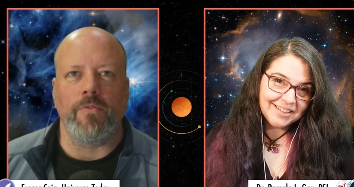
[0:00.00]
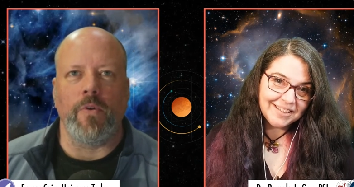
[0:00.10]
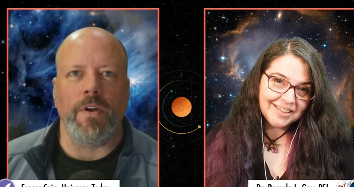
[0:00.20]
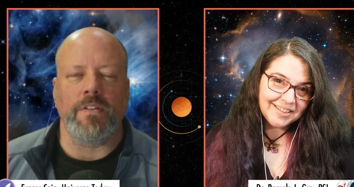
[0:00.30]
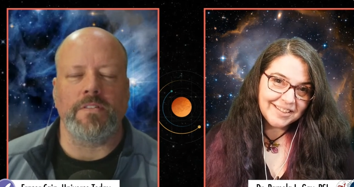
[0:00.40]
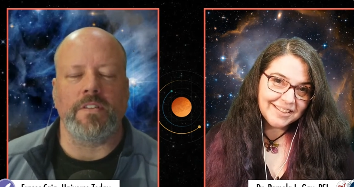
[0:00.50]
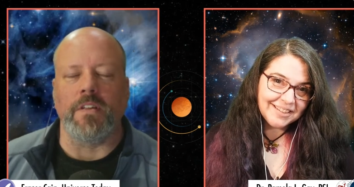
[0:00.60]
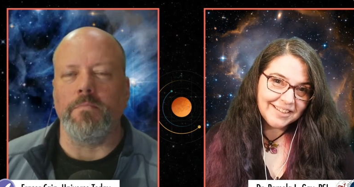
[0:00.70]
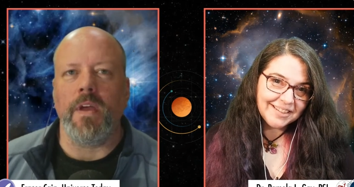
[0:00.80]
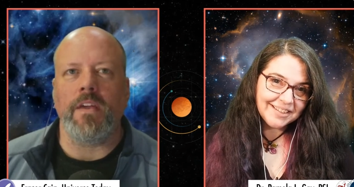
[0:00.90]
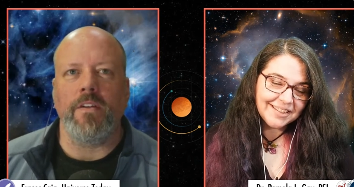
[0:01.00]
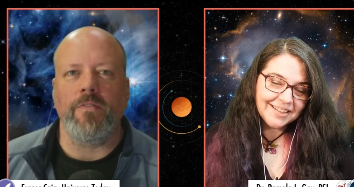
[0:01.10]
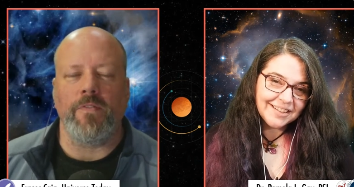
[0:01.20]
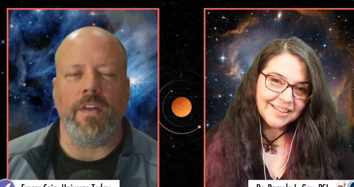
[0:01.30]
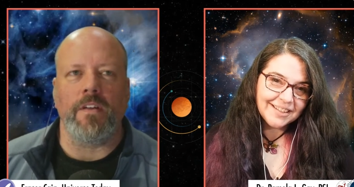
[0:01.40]
Speaker 1: voice can make you
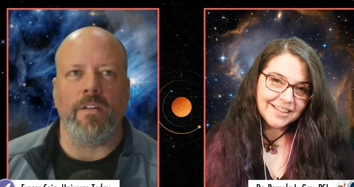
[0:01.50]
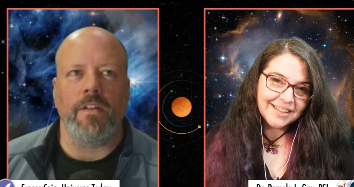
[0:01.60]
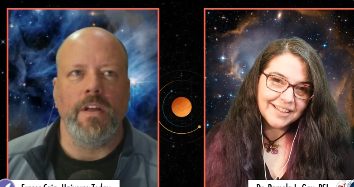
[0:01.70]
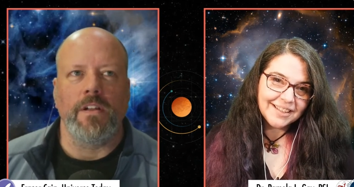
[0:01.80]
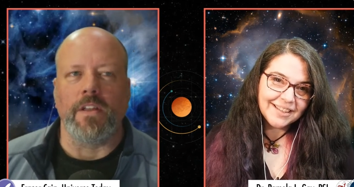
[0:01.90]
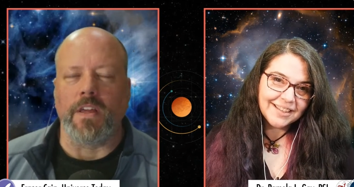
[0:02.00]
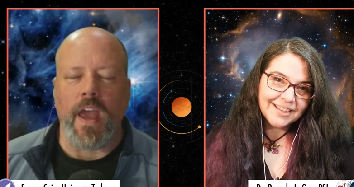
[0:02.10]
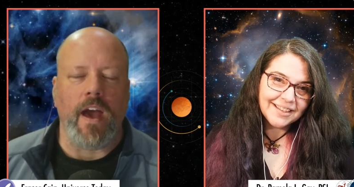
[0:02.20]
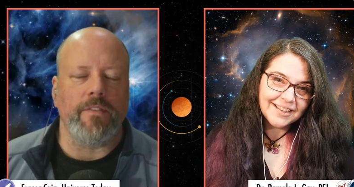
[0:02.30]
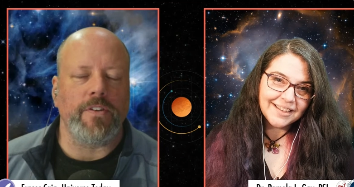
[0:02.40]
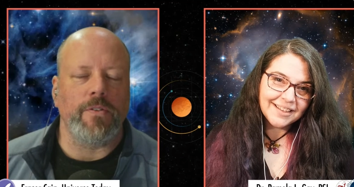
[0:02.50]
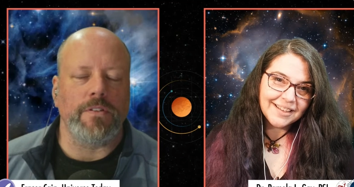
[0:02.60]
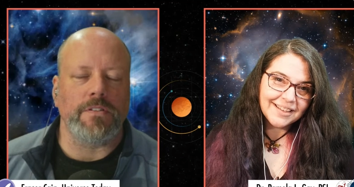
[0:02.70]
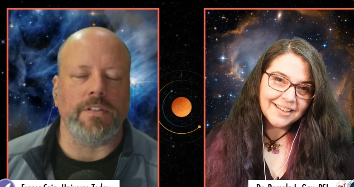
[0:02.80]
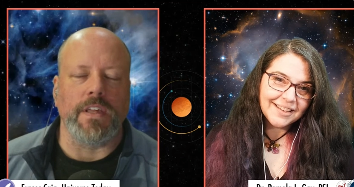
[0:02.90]
feel like you have to go
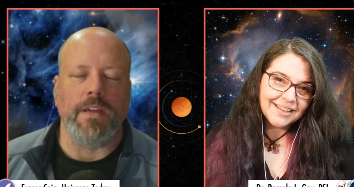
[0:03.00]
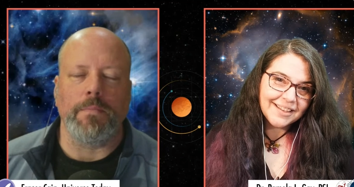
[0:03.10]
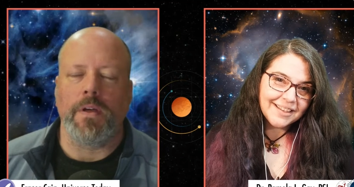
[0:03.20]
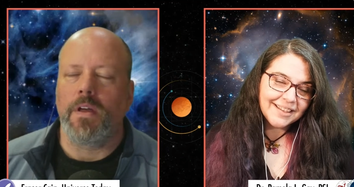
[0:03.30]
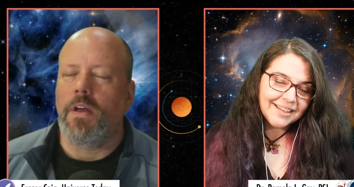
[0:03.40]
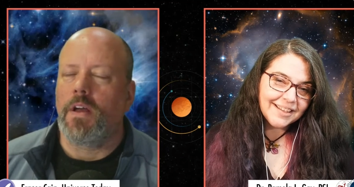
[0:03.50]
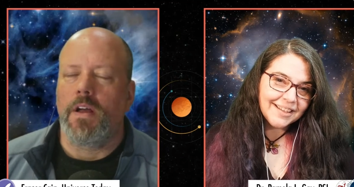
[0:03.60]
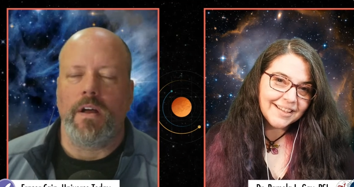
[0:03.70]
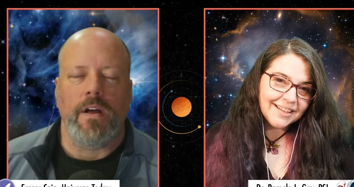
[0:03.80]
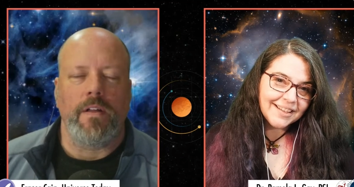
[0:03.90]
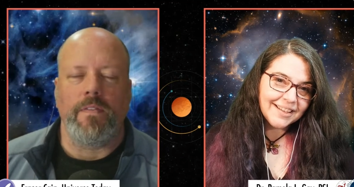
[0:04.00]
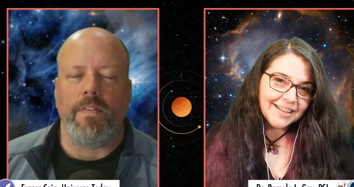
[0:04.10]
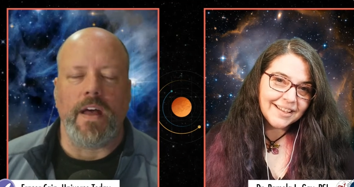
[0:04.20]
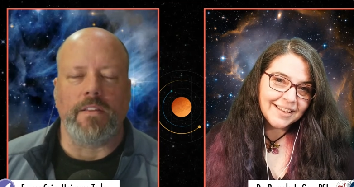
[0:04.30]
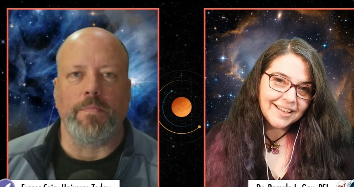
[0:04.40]
to sleep,
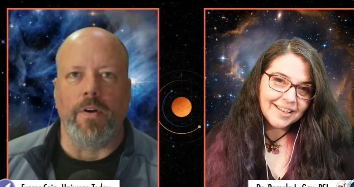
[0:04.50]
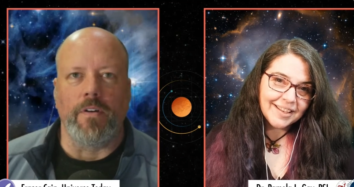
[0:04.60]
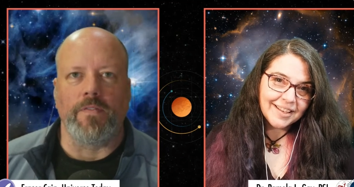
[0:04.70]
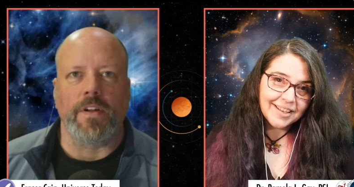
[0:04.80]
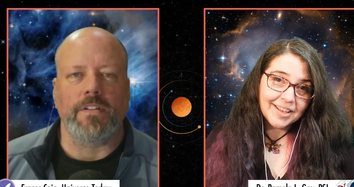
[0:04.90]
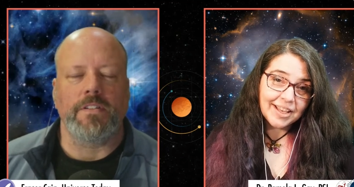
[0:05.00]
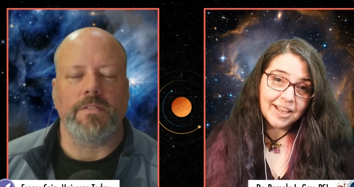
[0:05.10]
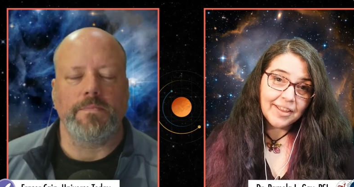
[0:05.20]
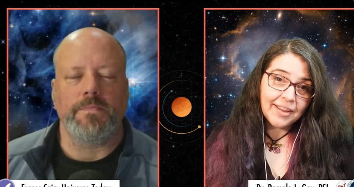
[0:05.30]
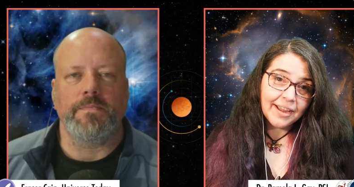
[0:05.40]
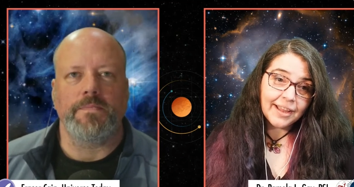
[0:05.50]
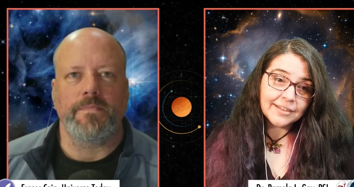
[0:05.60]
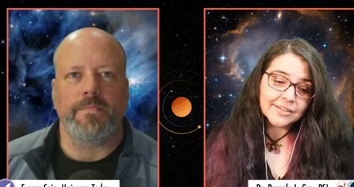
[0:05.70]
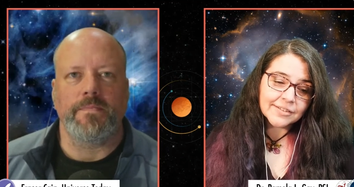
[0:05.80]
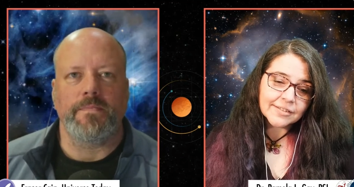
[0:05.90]
that's perfect.
Speaker 2: I,
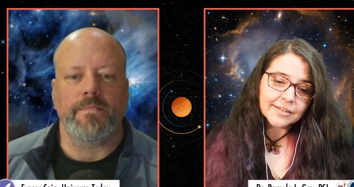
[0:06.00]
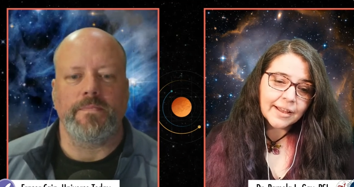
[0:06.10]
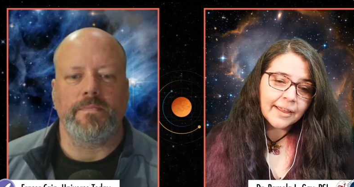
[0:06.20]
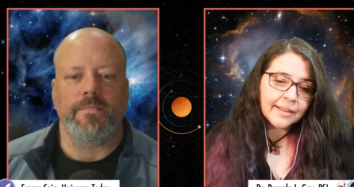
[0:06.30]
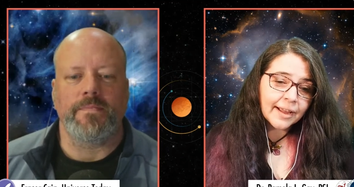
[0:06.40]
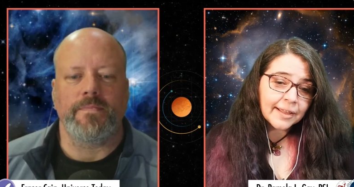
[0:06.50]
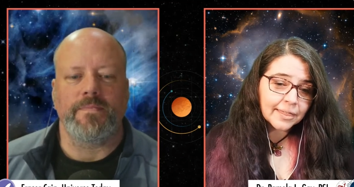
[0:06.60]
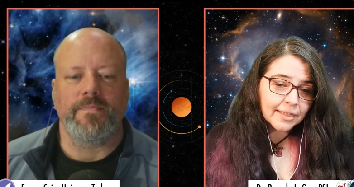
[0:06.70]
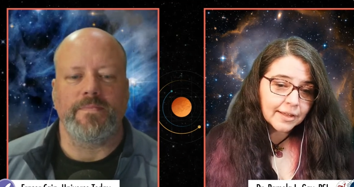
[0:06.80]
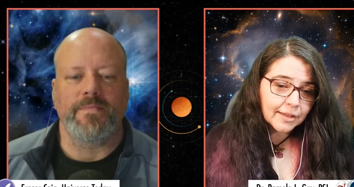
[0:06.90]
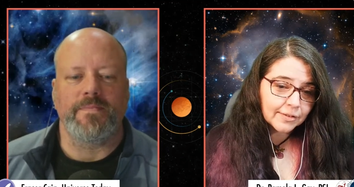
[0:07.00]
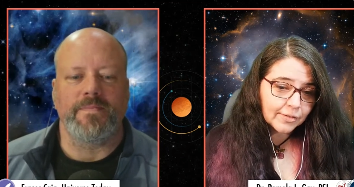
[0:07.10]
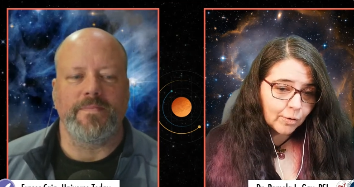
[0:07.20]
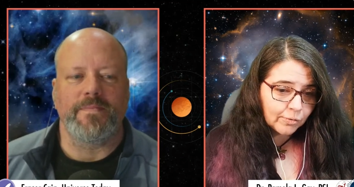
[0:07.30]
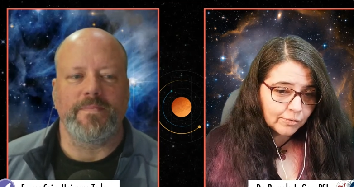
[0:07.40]
I just I, I think
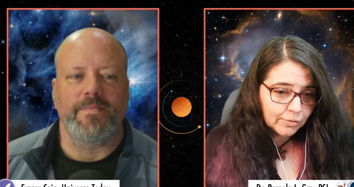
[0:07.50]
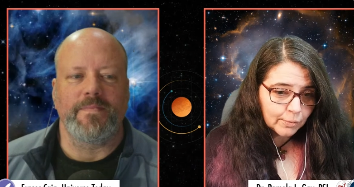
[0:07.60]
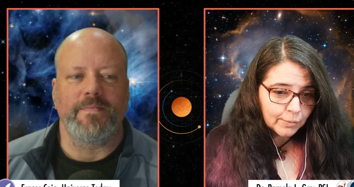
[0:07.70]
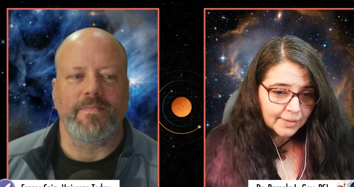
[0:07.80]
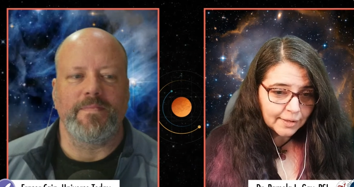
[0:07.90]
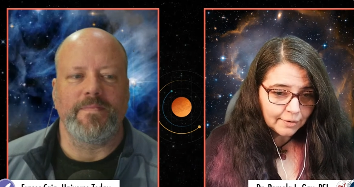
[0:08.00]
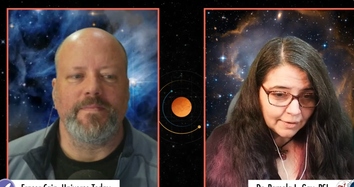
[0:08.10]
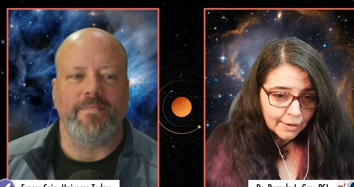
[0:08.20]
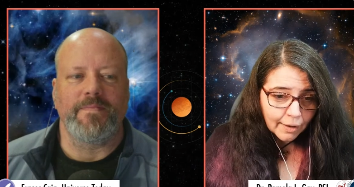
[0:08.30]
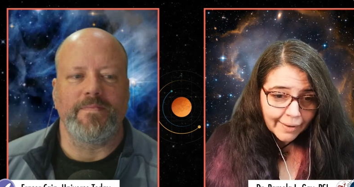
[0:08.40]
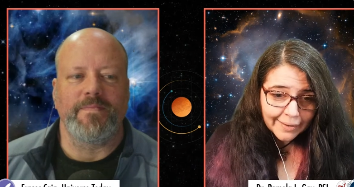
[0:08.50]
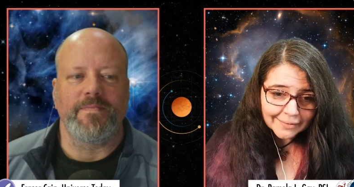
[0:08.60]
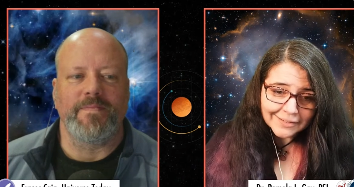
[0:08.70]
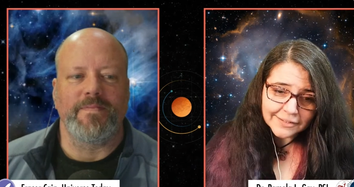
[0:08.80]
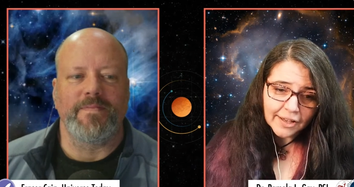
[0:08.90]
it's our soothing,
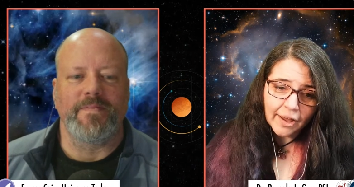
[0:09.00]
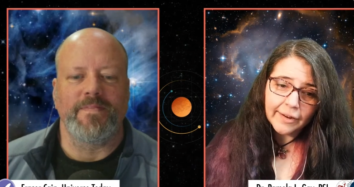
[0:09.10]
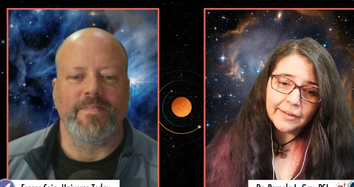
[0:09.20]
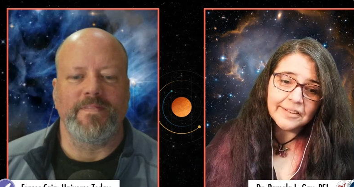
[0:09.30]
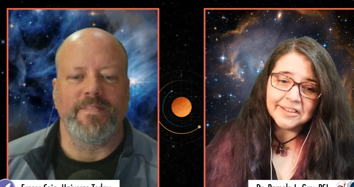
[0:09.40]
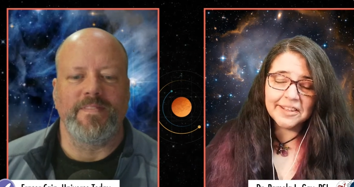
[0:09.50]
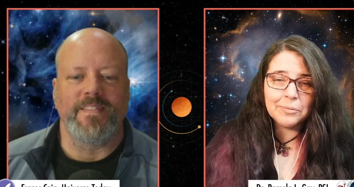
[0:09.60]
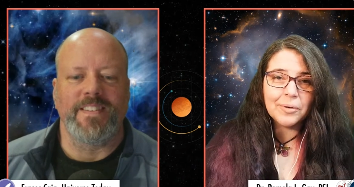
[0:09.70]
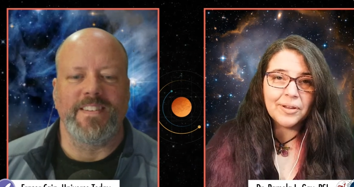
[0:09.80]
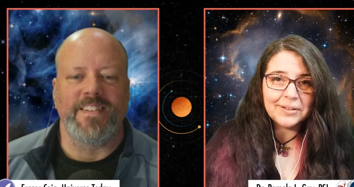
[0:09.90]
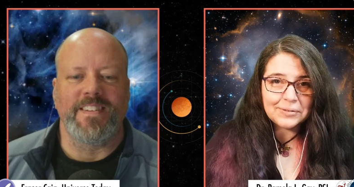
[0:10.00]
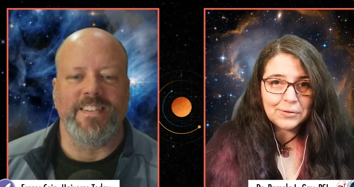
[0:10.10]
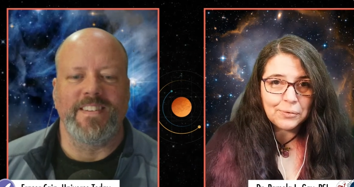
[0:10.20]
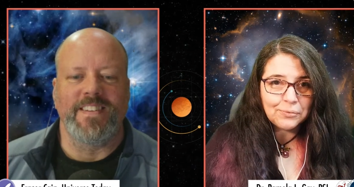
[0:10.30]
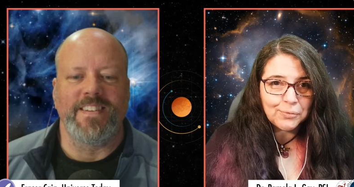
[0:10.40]
not entirely
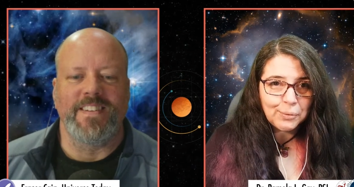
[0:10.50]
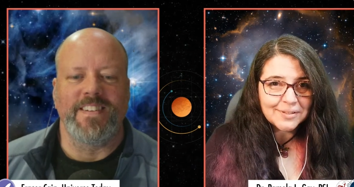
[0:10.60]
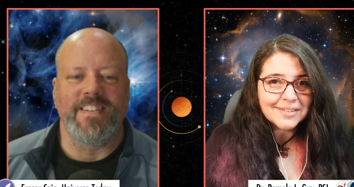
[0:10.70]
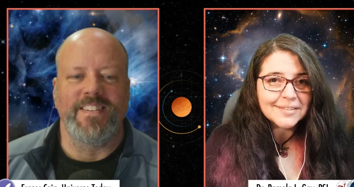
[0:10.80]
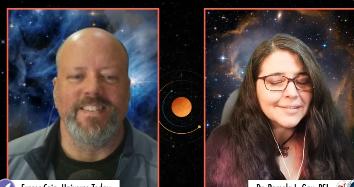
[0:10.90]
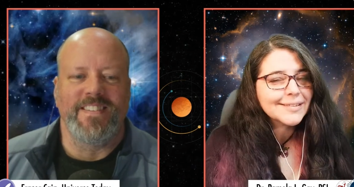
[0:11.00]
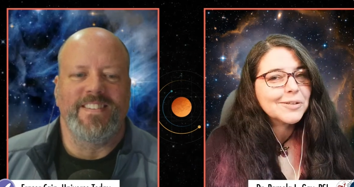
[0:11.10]
monotone voices